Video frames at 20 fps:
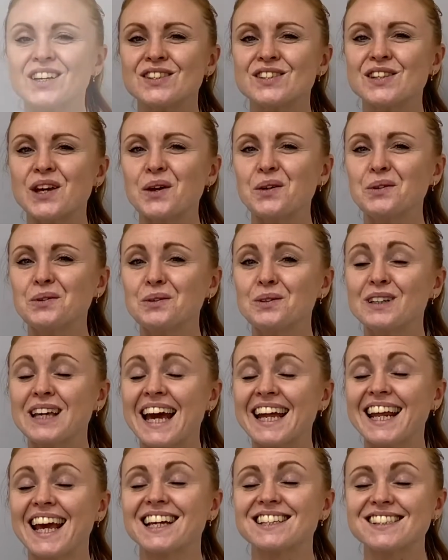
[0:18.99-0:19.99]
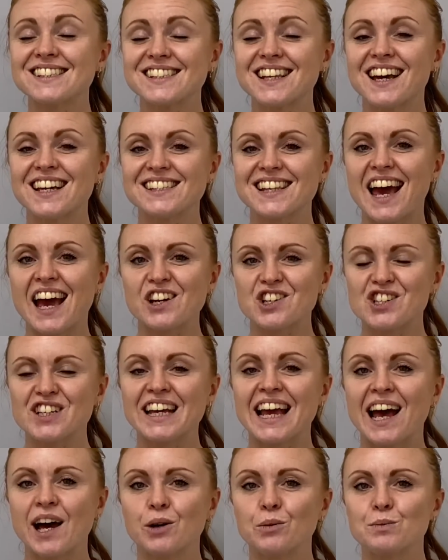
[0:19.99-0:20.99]
So, can exercise
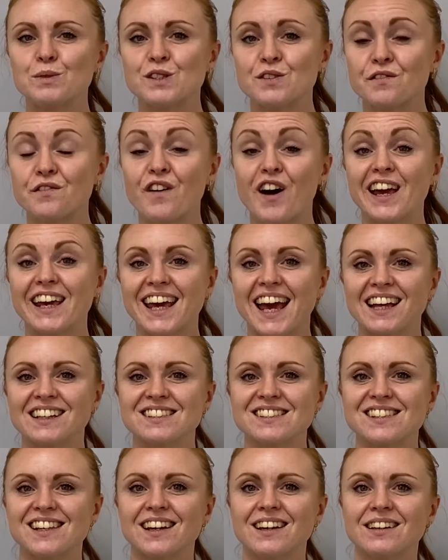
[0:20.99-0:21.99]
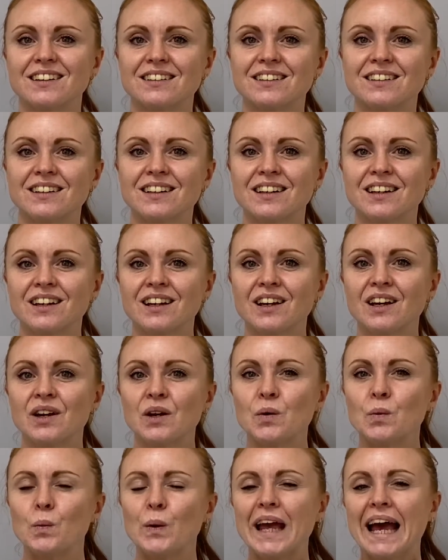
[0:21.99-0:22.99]
actually help to fight cancer?
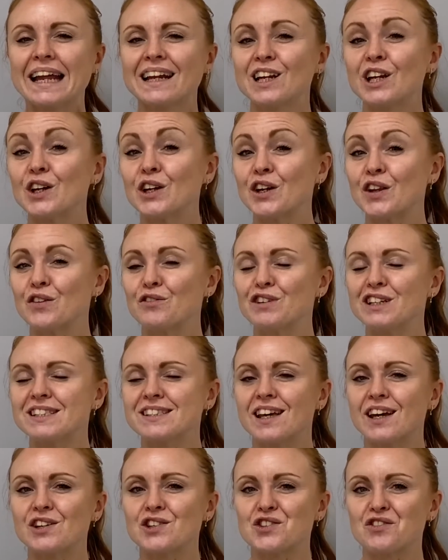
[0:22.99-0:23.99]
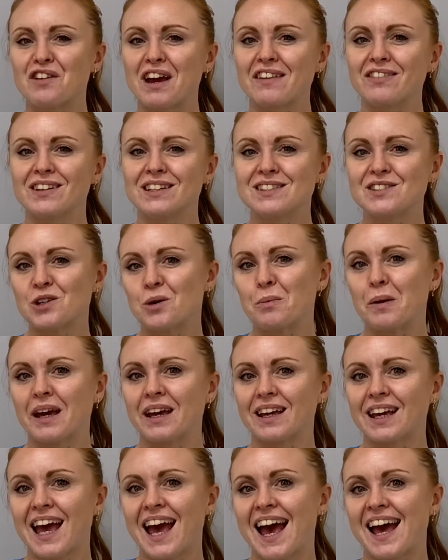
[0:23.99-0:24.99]
We had a look at the research around this
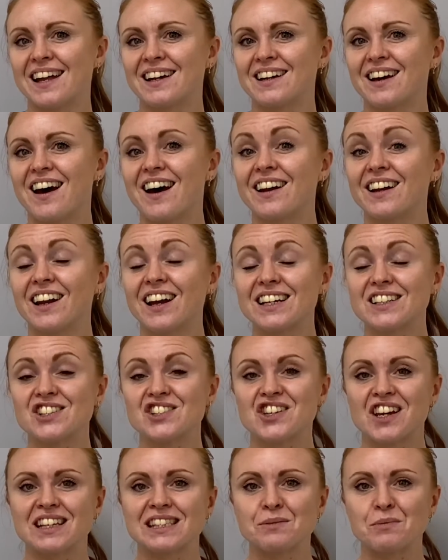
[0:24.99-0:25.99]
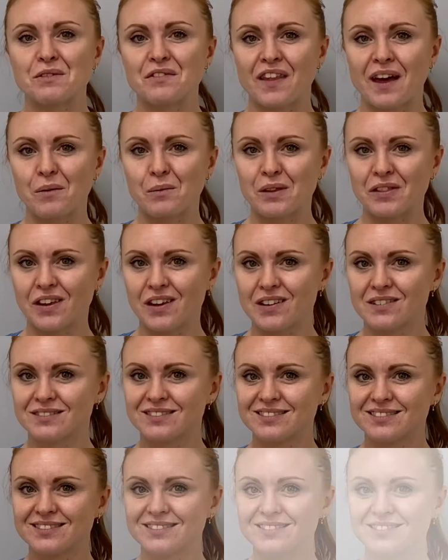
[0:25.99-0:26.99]
topic and I'd like to share some of that with you.
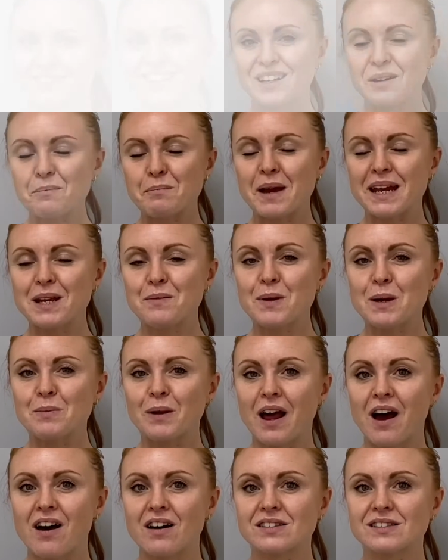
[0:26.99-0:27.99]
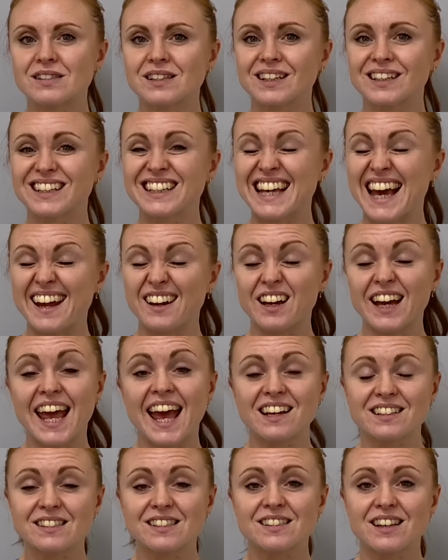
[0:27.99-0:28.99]
Many people ask, can I
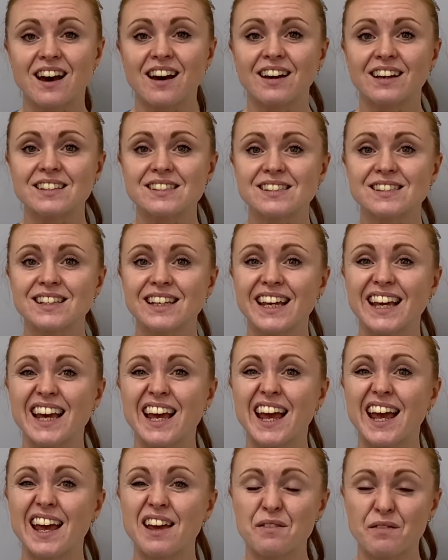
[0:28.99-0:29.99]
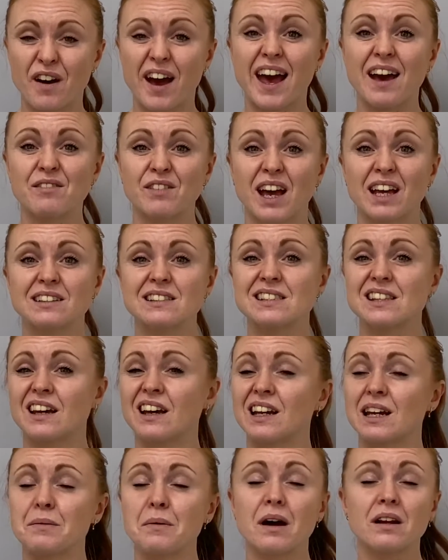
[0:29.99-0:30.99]
exercise if I have cancer
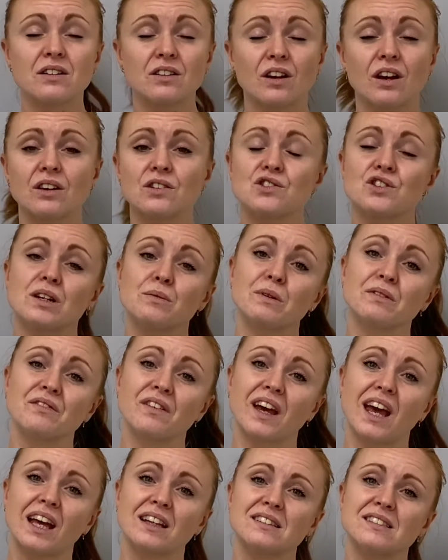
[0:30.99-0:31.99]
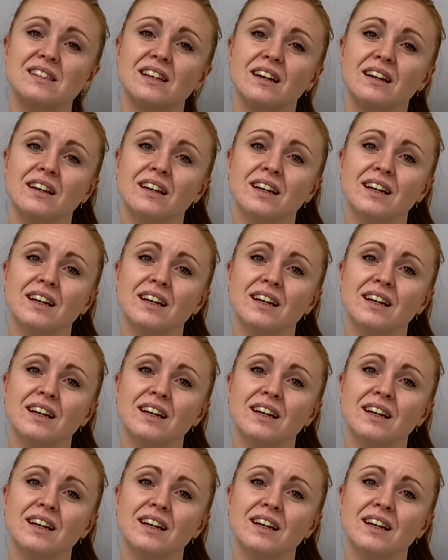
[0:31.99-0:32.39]
and I'm undergoing treatment for cancer?